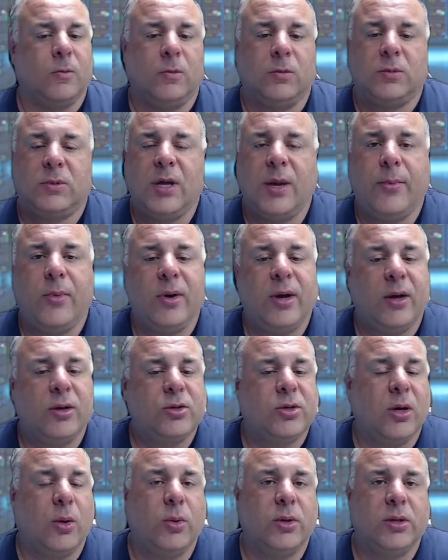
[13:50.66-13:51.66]
Tell me what
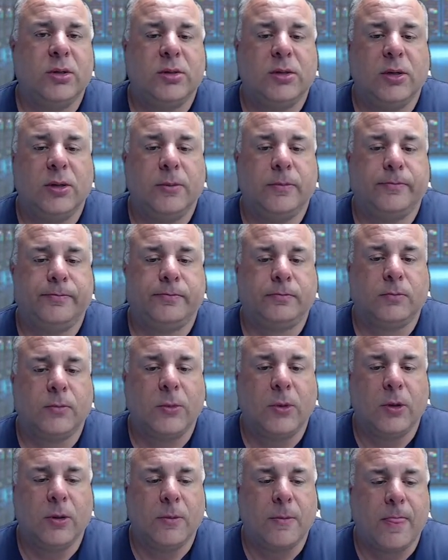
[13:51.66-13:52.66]
else y'all want to see.
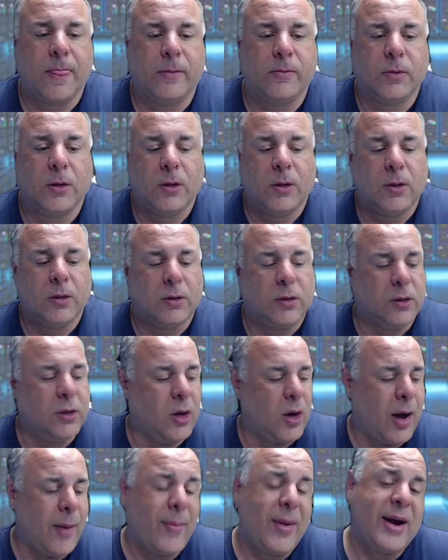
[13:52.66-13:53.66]
You
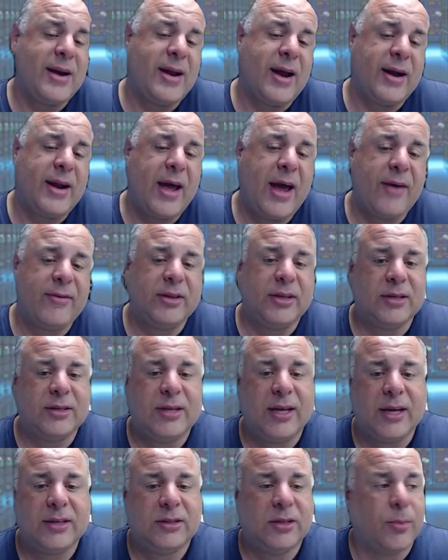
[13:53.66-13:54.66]
know, I might not have it to
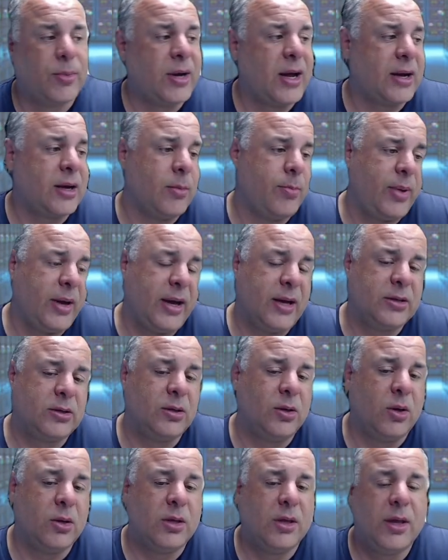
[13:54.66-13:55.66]
test it, but I can pass
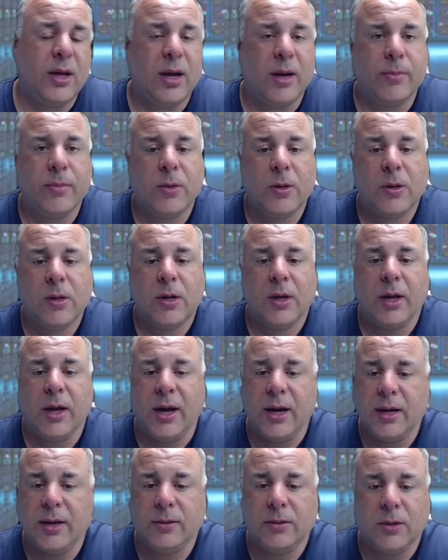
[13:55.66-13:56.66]
it on to them.
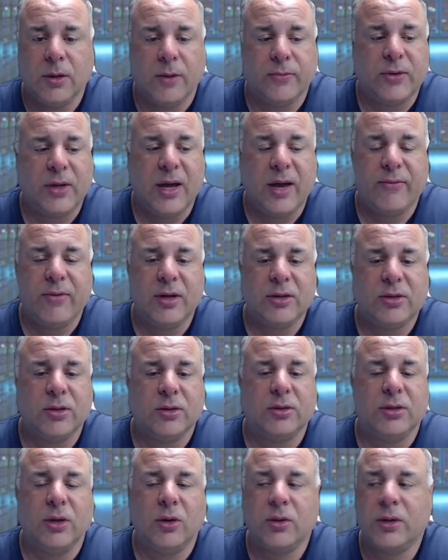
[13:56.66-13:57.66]
And then, you know, if they have
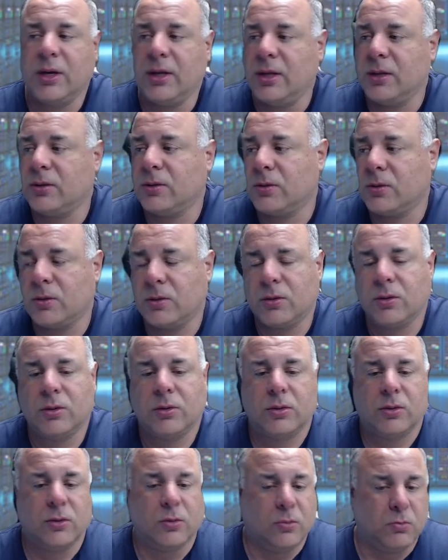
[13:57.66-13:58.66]
interest, they'll get it,
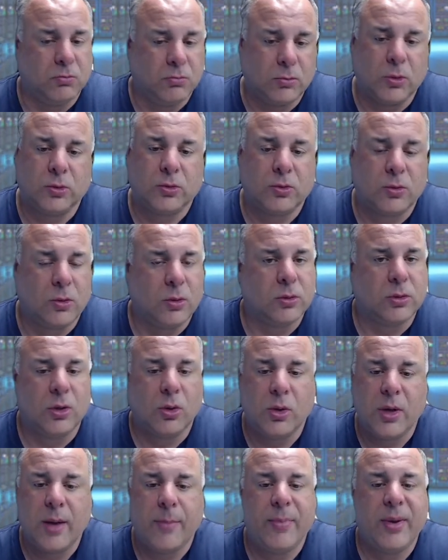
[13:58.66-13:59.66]

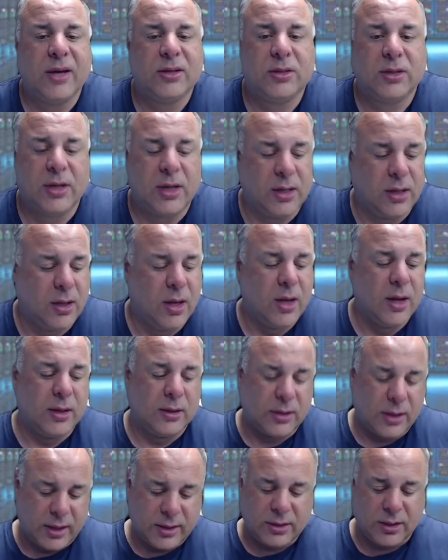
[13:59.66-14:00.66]
do their best to get it.
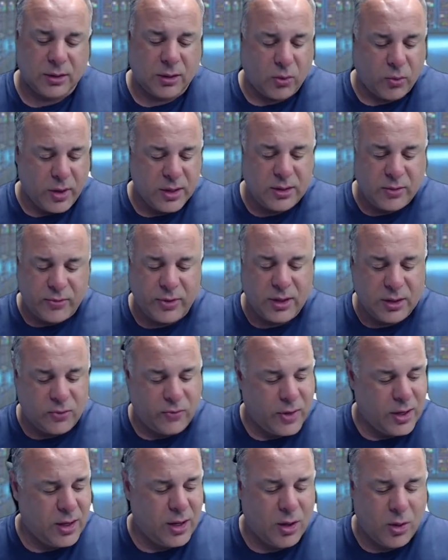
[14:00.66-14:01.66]
Like I said, the reason for this
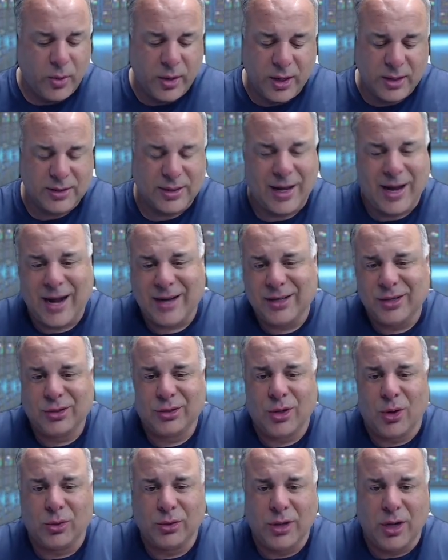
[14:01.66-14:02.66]
video is I just
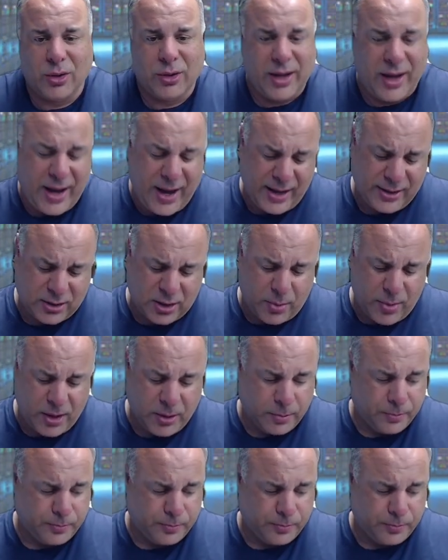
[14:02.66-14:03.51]
don't know. They're asking me,